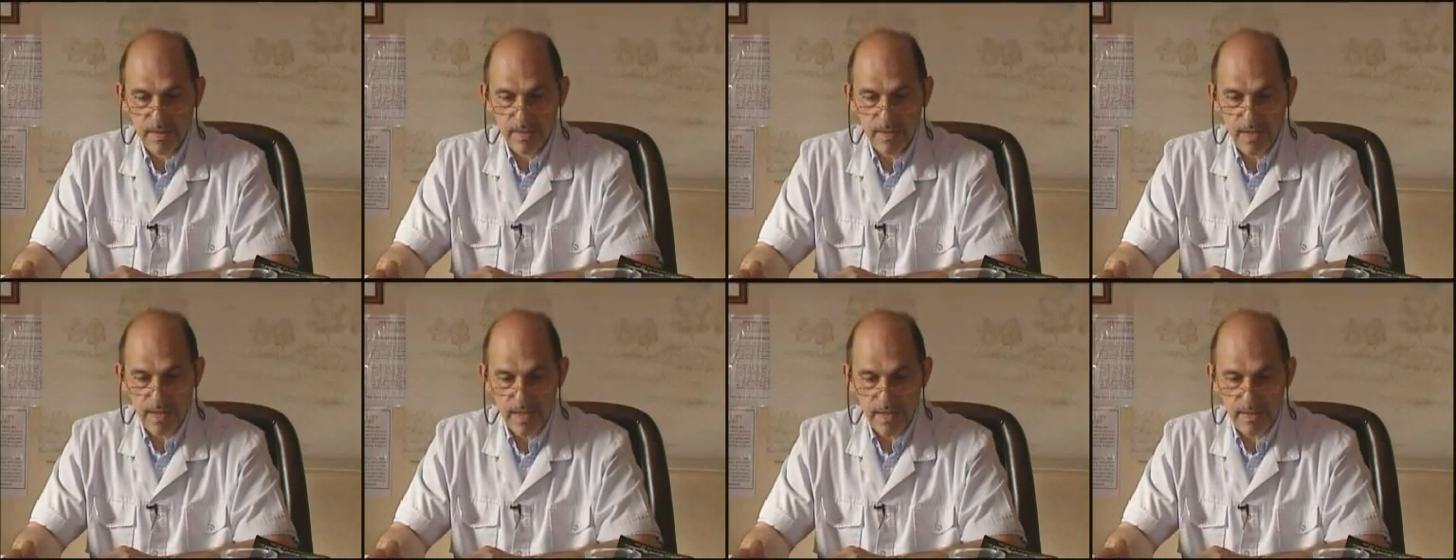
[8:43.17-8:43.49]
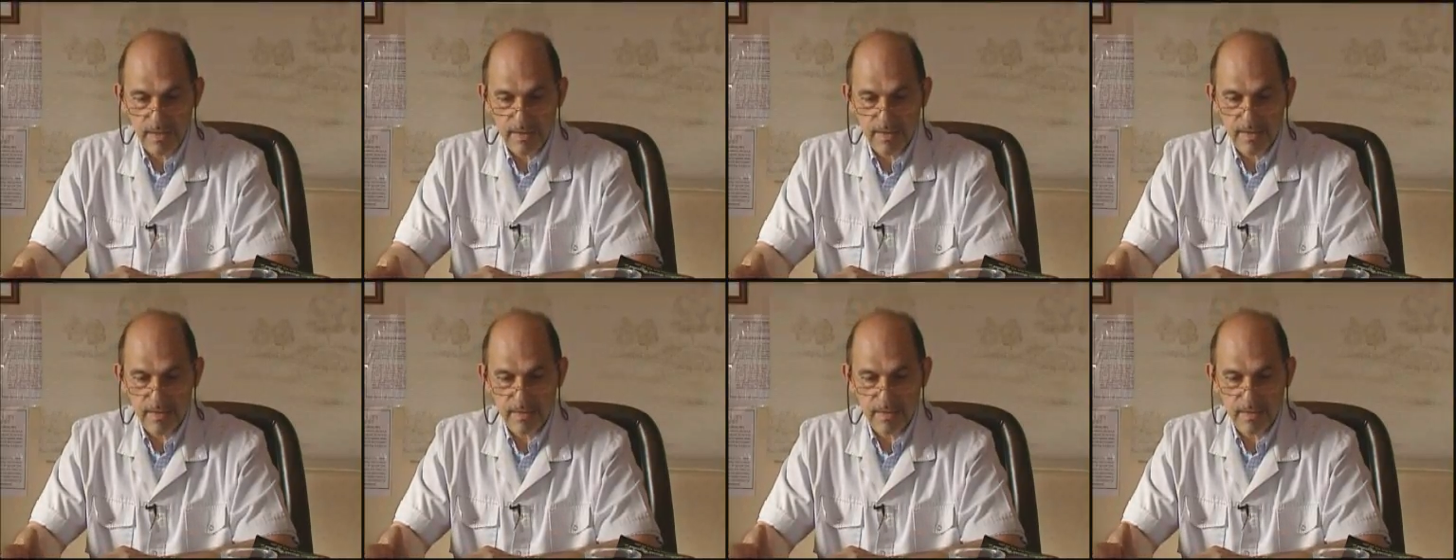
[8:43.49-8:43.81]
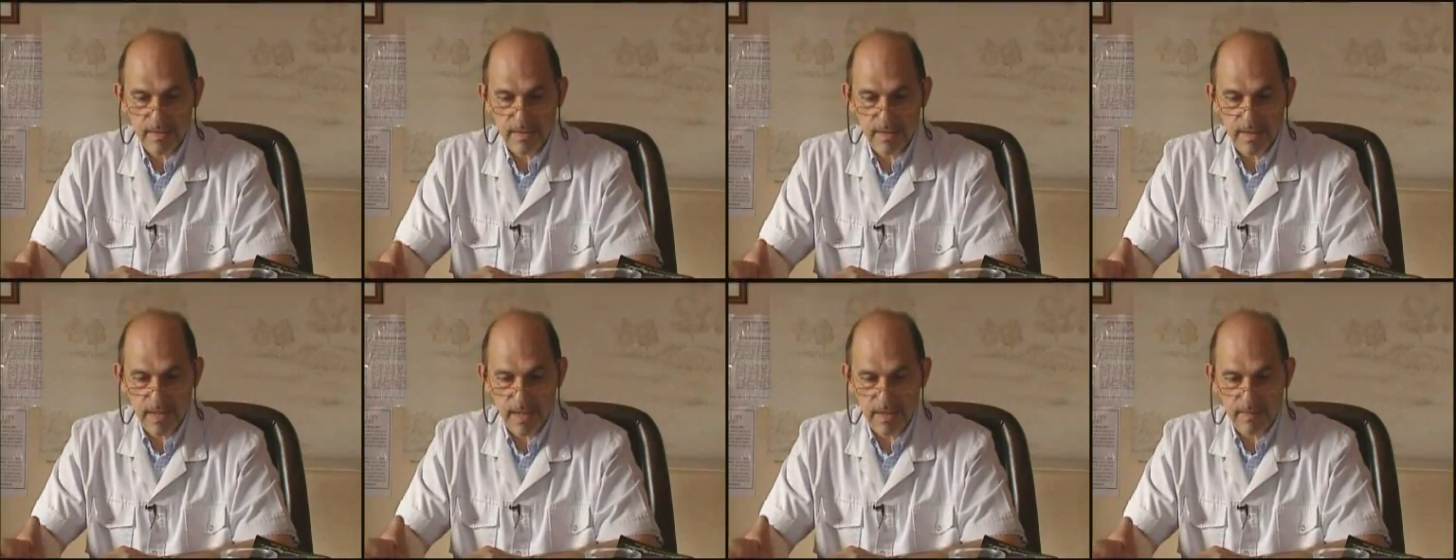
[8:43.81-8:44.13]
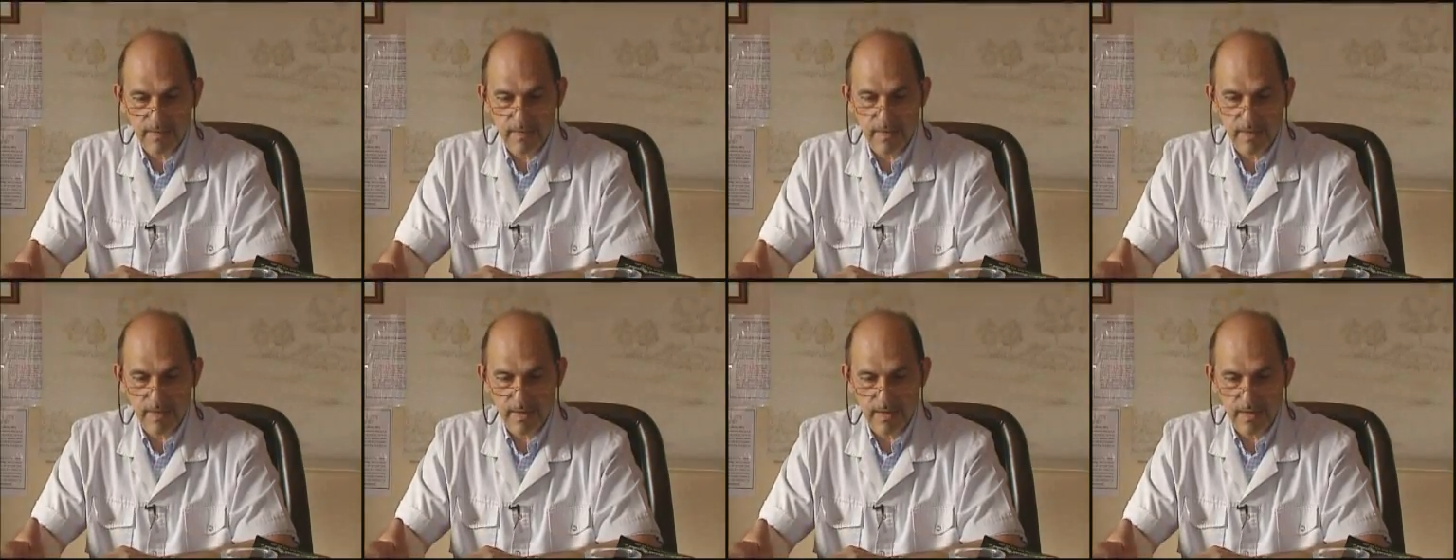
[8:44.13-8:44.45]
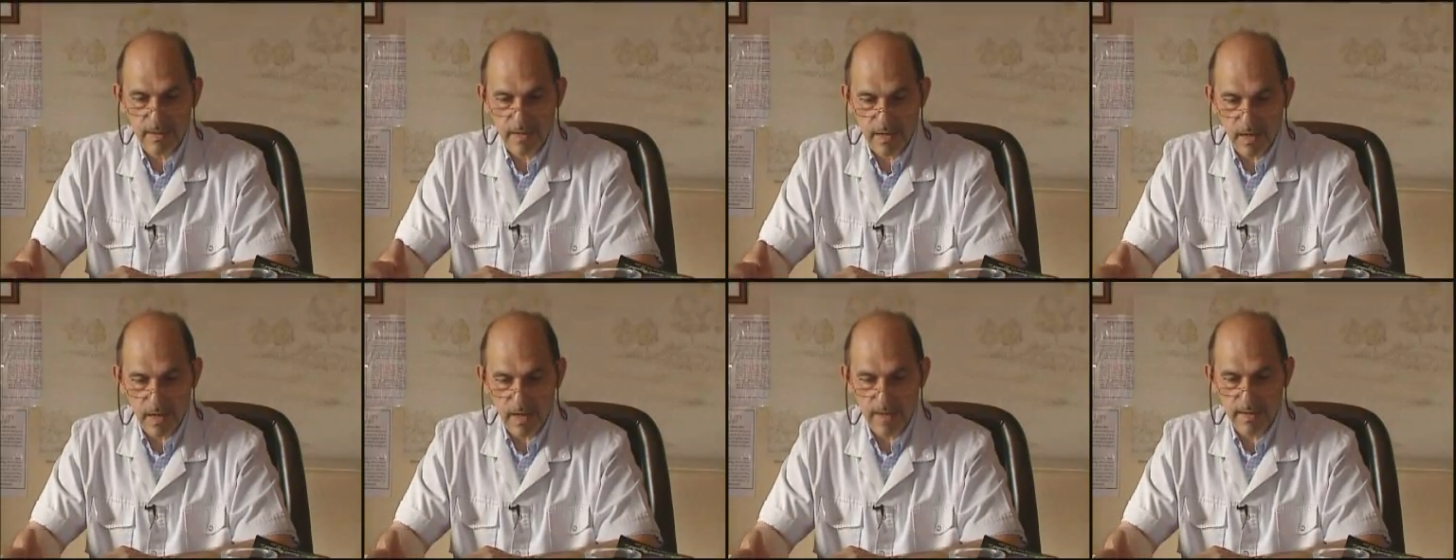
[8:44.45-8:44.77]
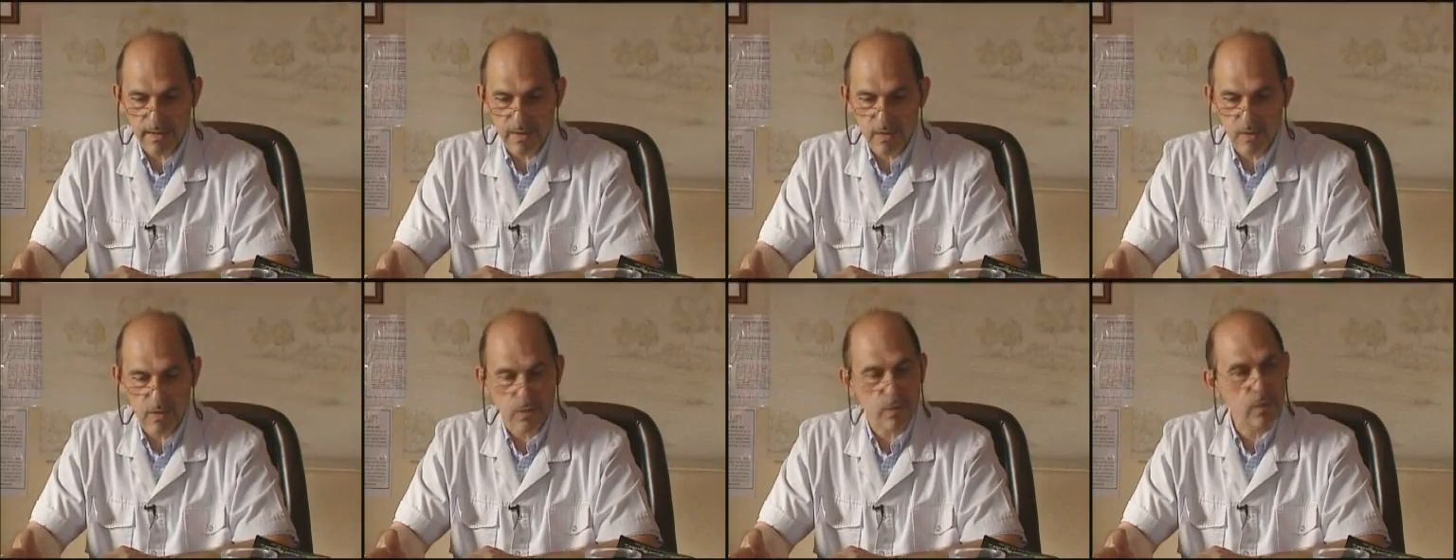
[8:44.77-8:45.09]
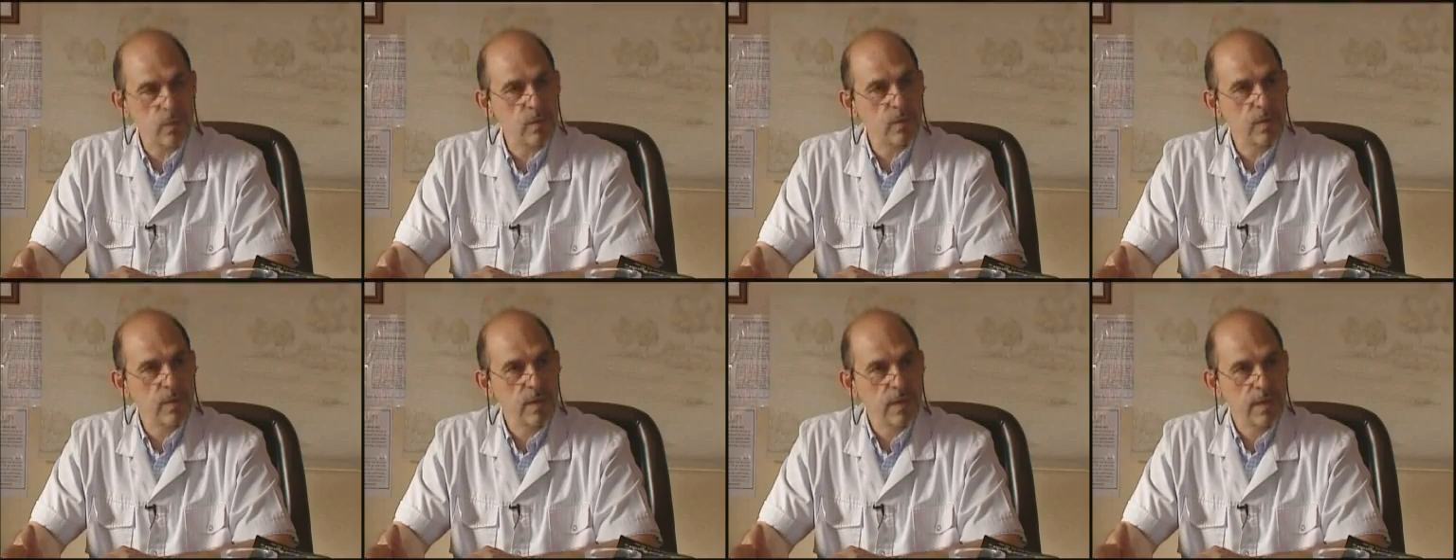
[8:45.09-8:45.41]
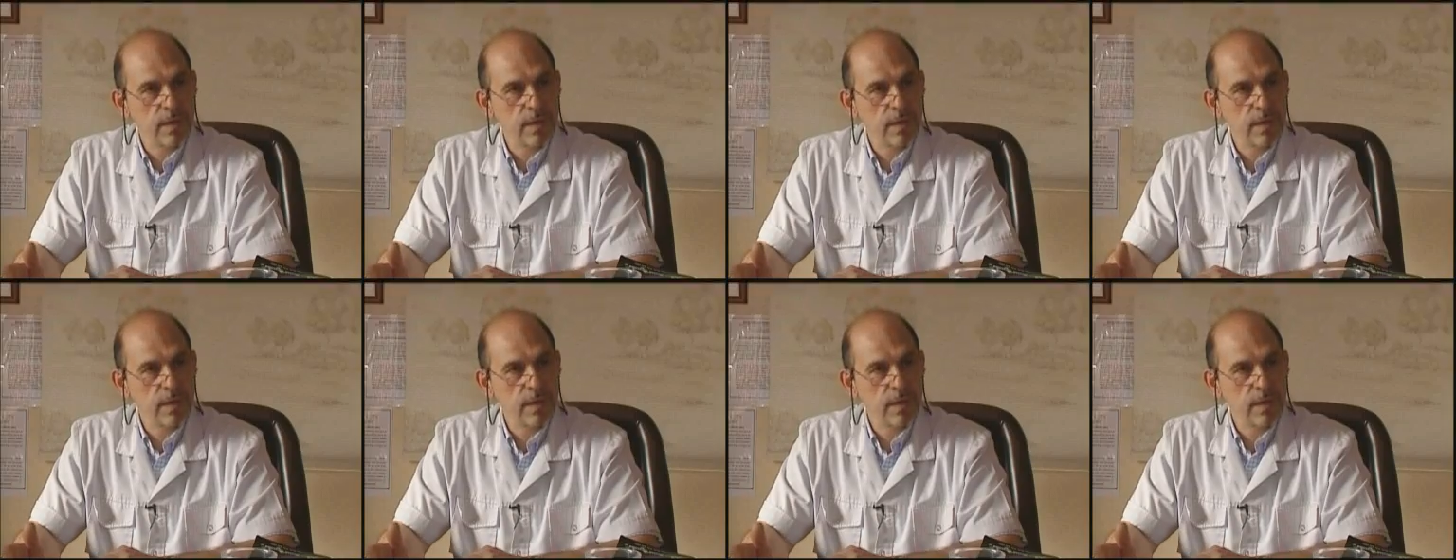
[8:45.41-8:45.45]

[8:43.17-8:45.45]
And ethylene glycol